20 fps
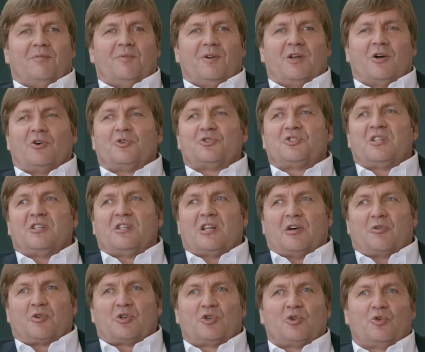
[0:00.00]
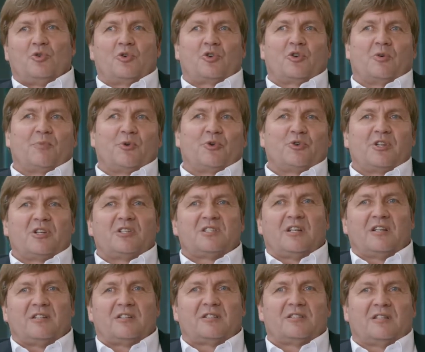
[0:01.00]
We host in our two computing
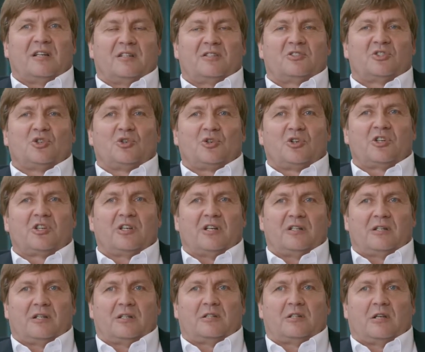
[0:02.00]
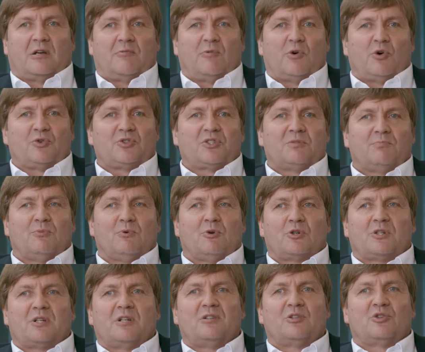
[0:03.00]
centers at Zurich and at Davos
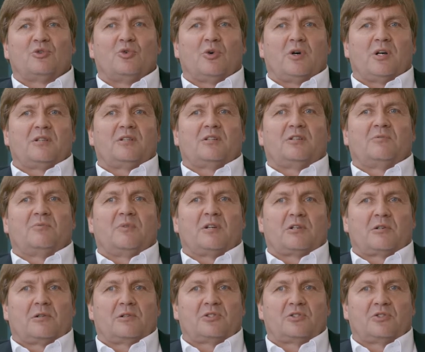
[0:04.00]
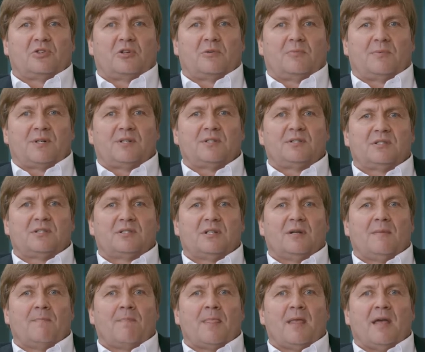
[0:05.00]
more than 200 virtual servers
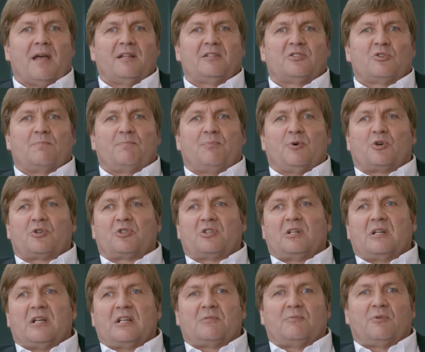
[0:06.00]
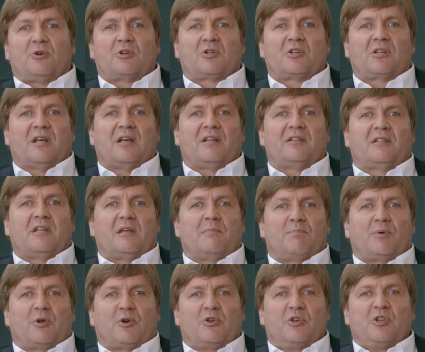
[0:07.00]
and support the network and the
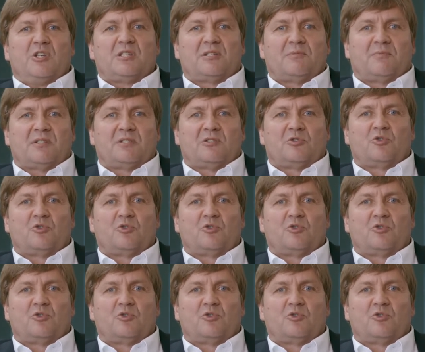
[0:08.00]
employees with